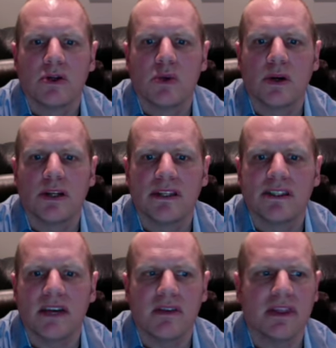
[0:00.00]

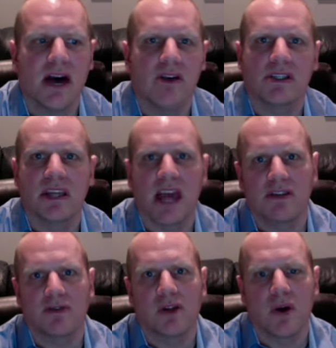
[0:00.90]
$27,000
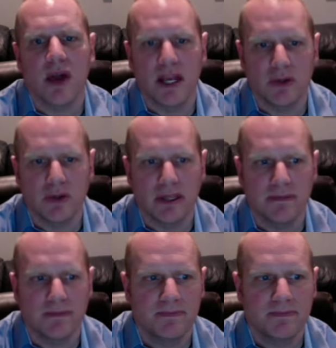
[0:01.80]
cash flow annually.